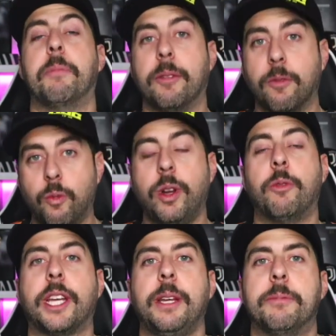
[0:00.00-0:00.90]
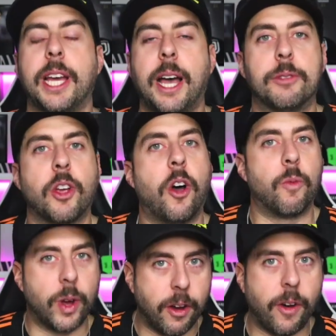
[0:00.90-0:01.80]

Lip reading: But we will keep tabs on what